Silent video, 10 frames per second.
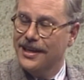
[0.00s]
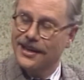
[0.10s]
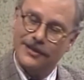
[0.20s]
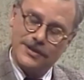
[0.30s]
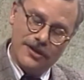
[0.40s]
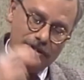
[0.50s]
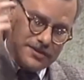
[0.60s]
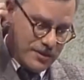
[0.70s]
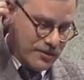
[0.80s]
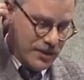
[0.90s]
And there was
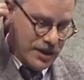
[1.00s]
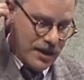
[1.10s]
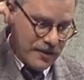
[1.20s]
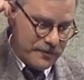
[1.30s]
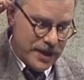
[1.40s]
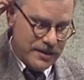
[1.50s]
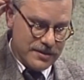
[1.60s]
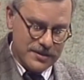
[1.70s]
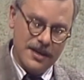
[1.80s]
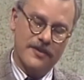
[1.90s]
also a lot of pain
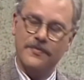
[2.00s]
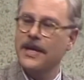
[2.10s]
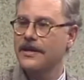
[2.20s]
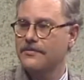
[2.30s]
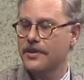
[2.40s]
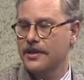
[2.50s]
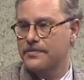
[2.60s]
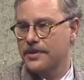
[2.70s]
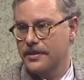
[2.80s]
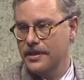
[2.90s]
in the side of my head where
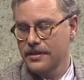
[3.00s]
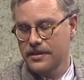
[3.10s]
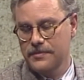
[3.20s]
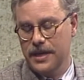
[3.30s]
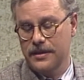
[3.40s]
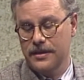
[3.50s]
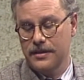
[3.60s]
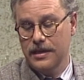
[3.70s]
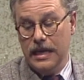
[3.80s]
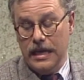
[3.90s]
they'd put a needle into my head.